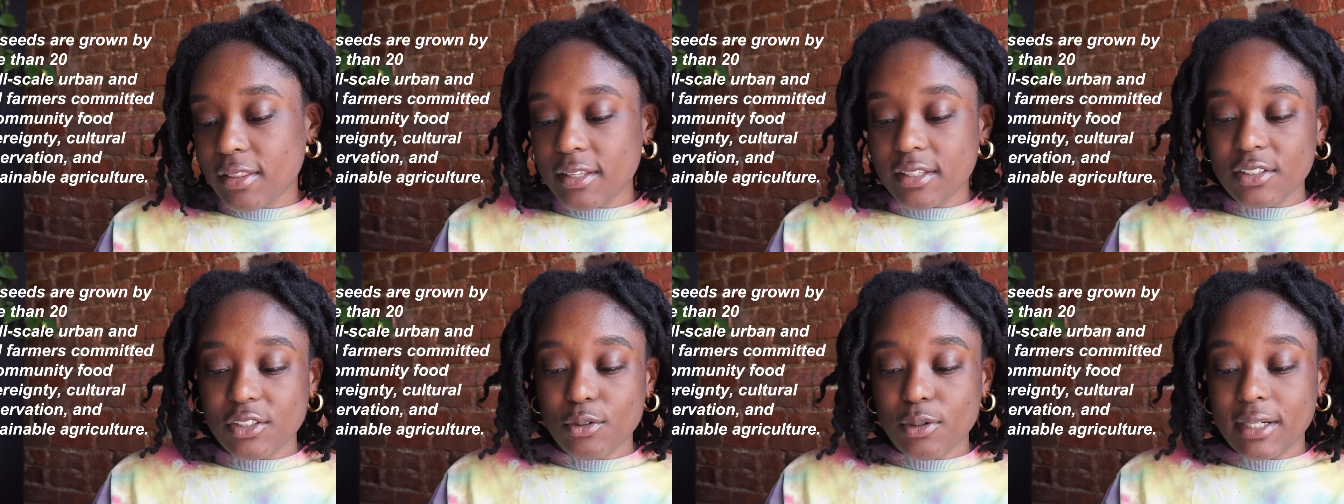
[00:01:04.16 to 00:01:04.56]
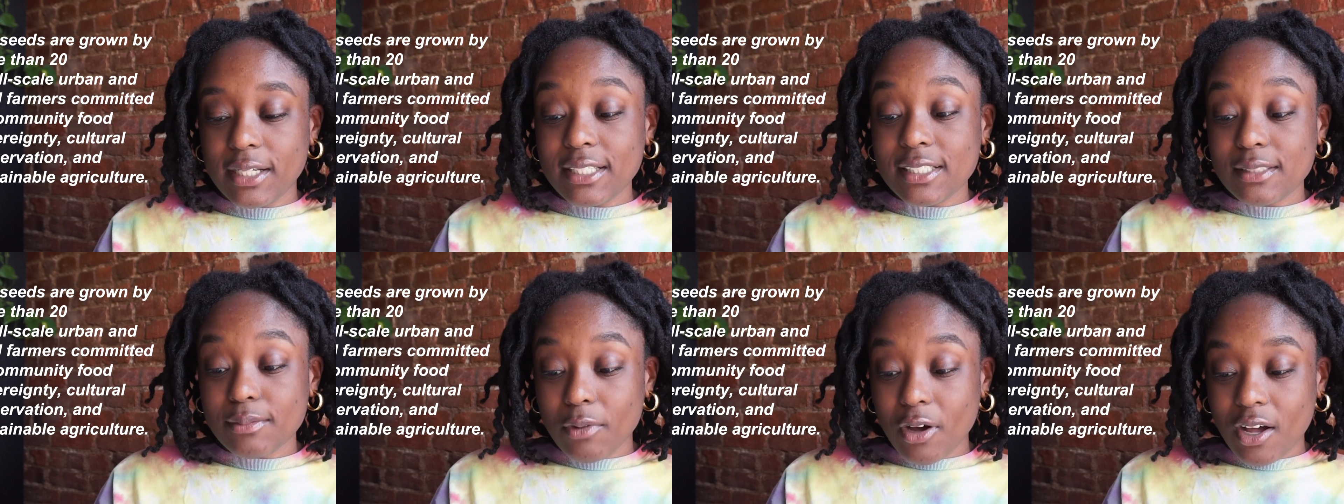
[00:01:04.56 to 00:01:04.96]
than 20
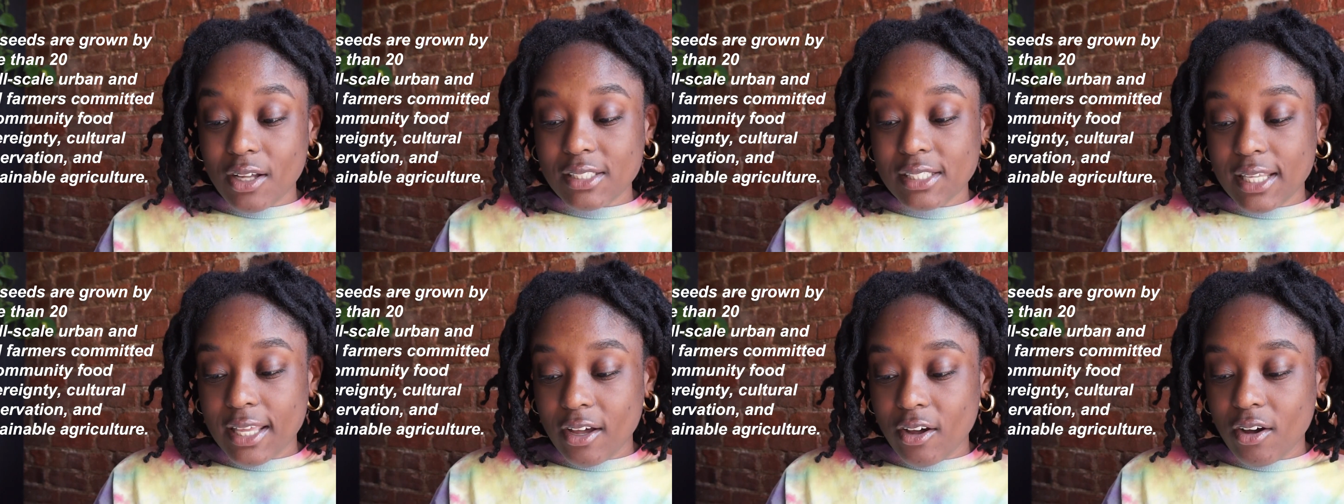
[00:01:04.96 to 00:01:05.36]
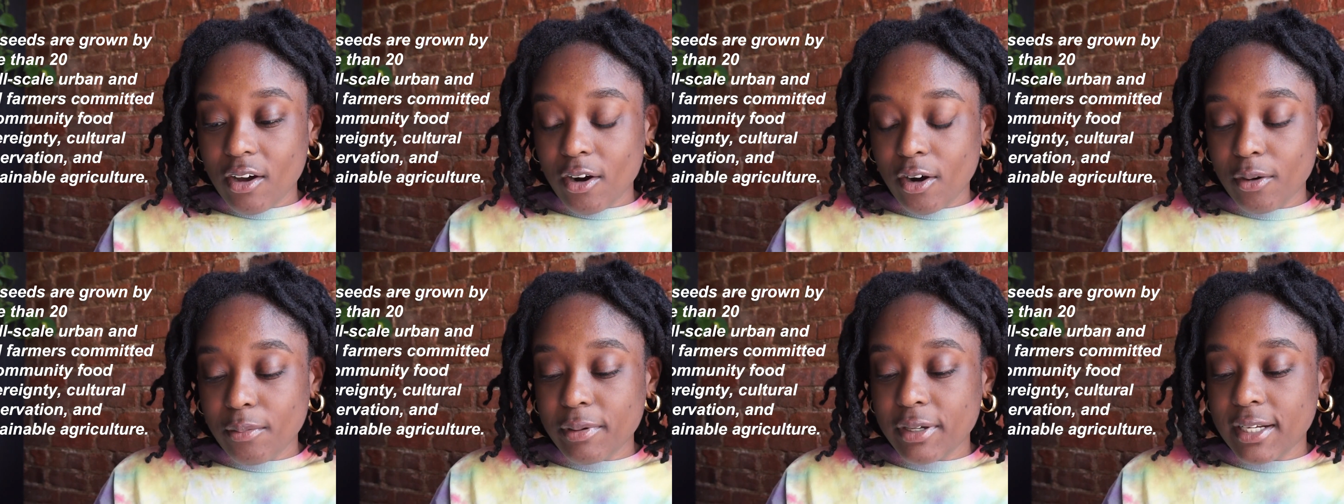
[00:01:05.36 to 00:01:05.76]
small-scale
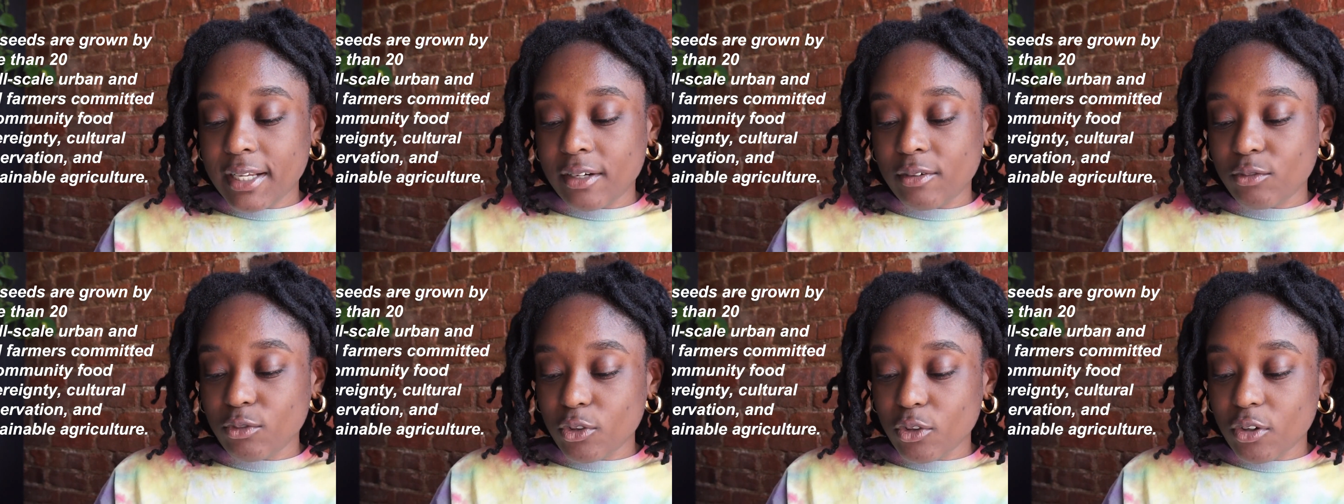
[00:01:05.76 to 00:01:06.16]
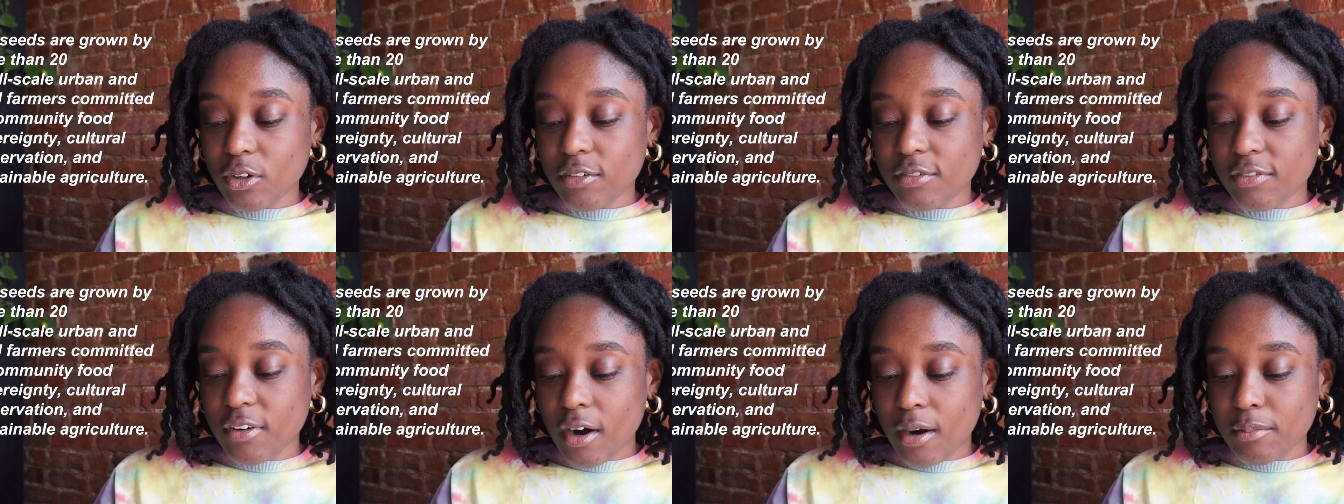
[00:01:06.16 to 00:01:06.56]
urban and rural
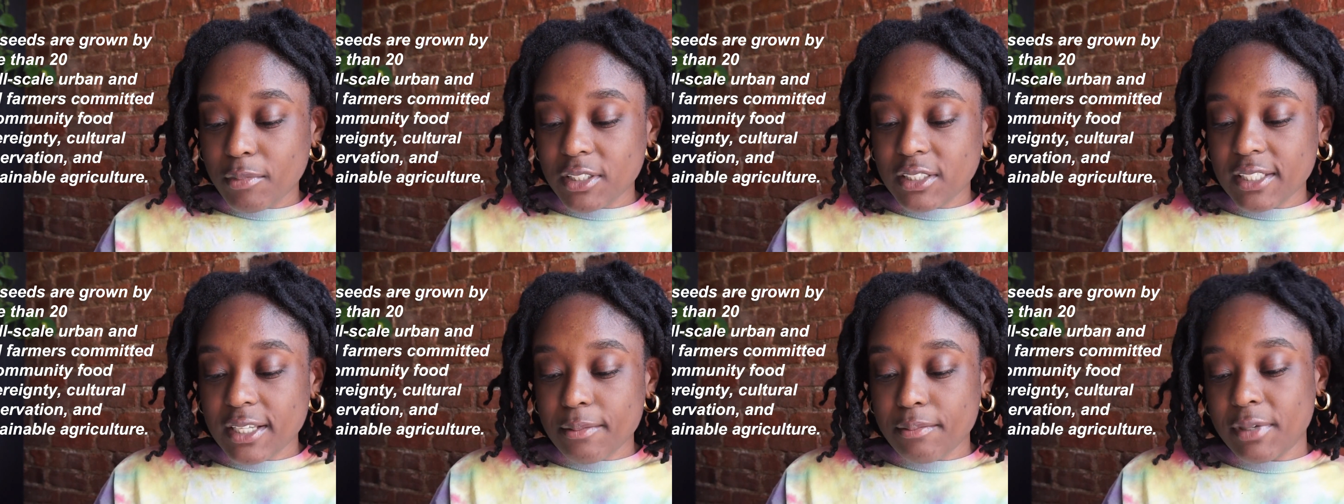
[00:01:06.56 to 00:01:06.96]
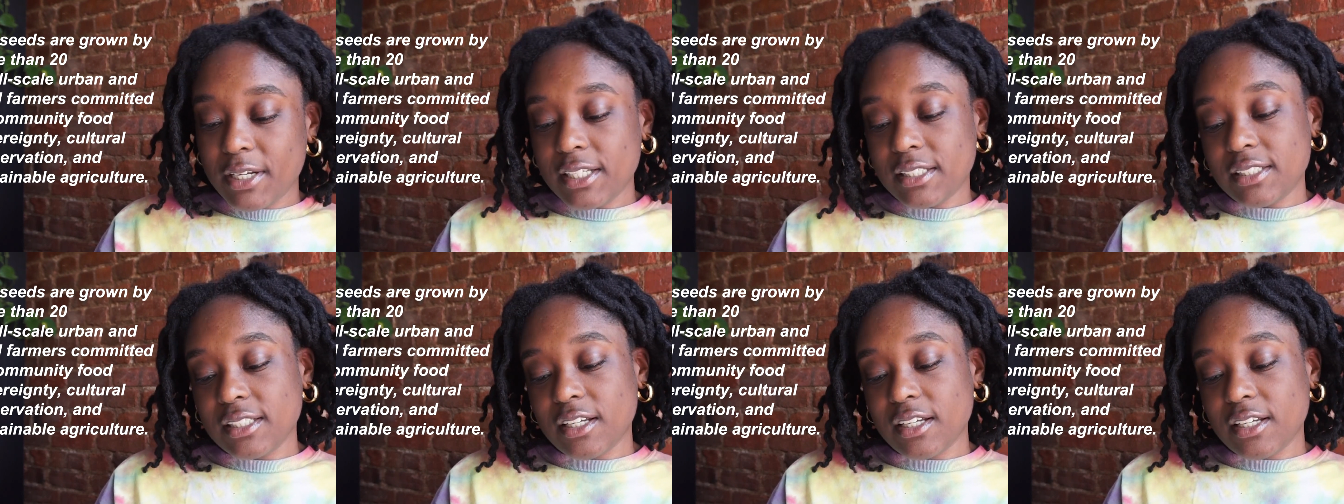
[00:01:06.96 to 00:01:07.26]
farmers committed